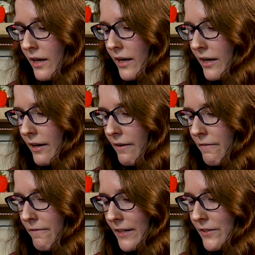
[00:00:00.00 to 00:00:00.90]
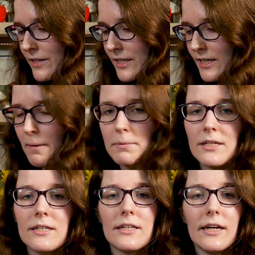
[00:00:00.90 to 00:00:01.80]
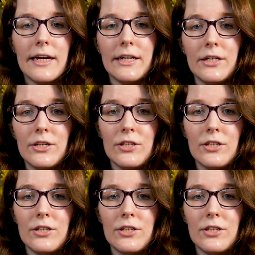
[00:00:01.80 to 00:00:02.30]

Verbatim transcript: Uh, follow the steps, and